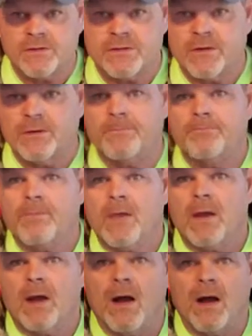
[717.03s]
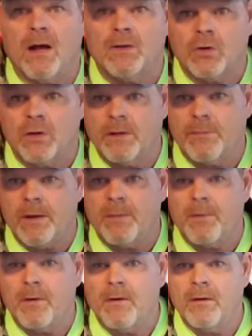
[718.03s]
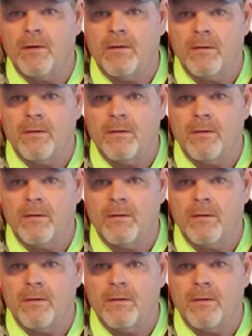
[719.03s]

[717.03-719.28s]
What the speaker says: So toilet paper,